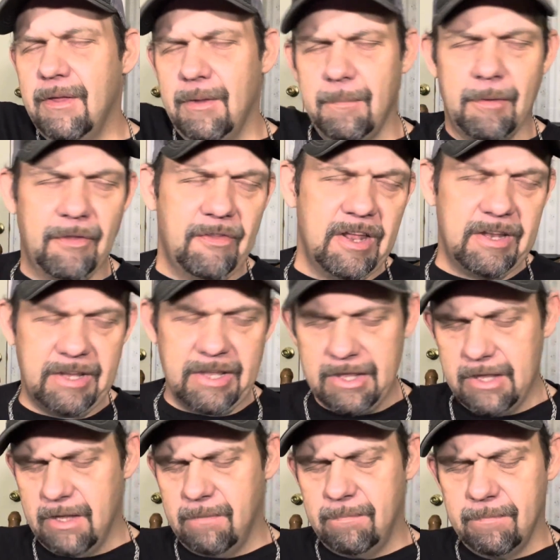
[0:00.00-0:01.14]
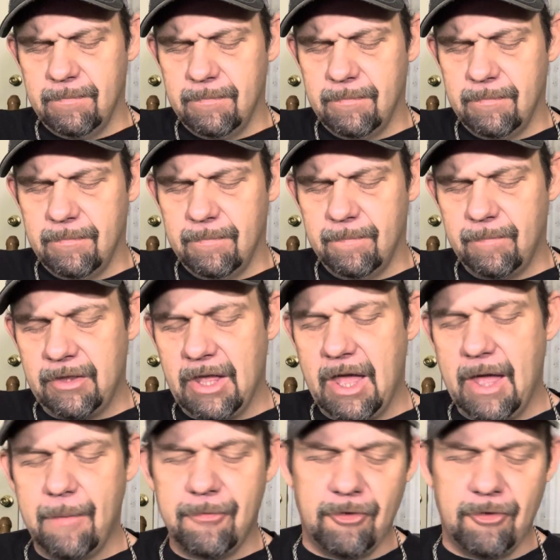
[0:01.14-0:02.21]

But then again, you have